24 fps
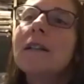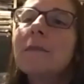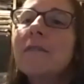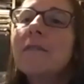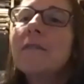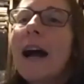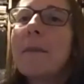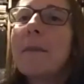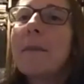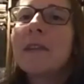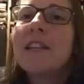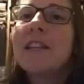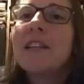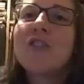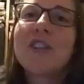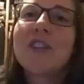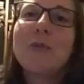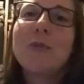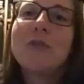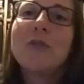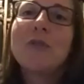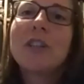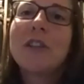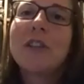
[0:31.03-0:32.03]
families,
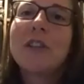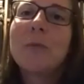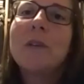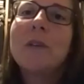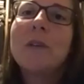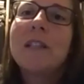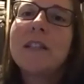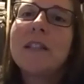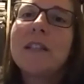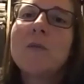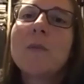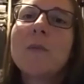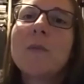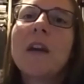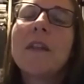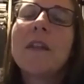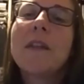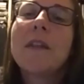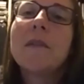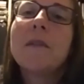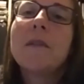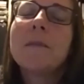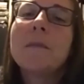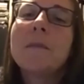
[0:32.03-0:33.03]
children that we deal with,
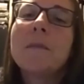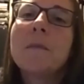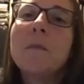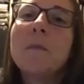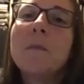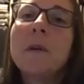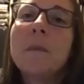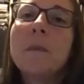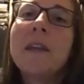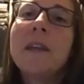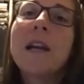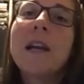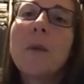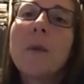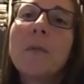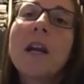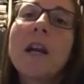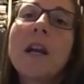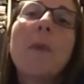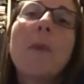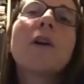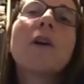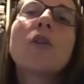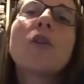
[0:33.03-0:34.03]
is we
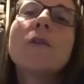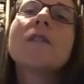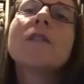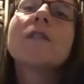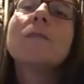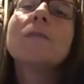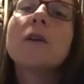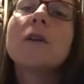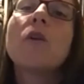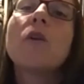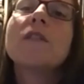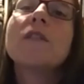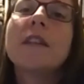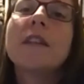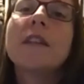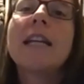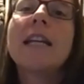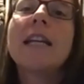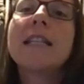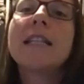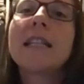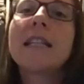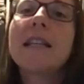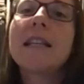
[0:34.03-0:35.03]
come across them because they're
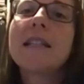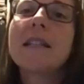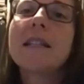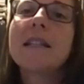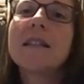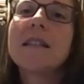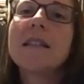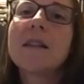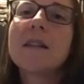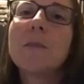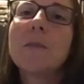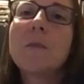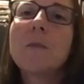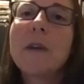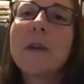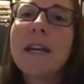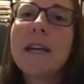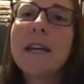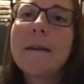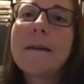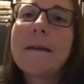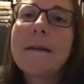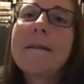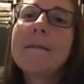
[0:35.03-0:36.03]
isolated in some
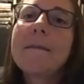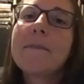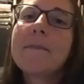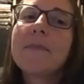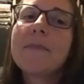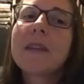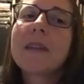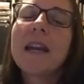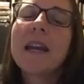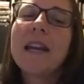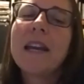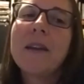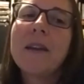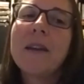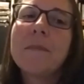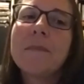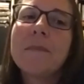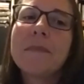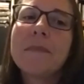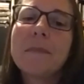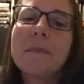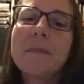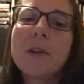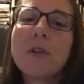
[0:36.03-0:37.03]
way,
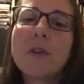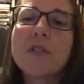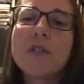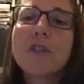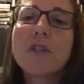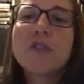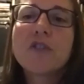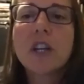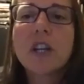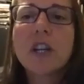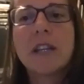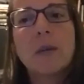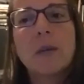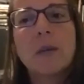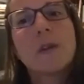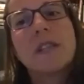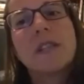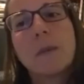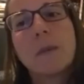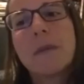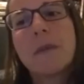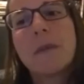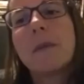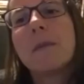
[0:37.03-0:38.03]
because they're struggling with
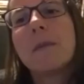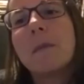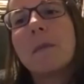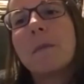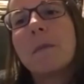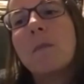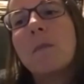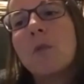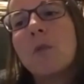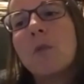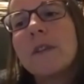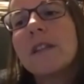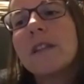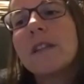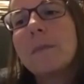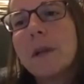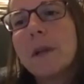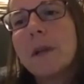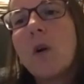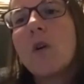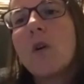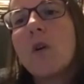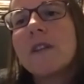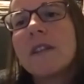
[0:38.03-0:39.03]
something, but mostly
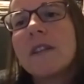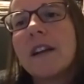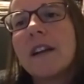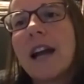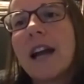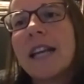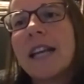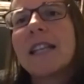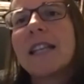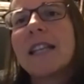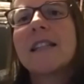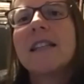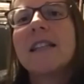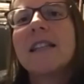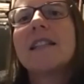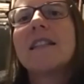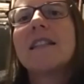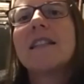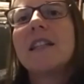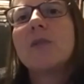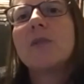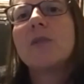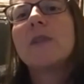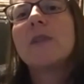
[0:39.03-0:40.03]
because they're isolated. They don't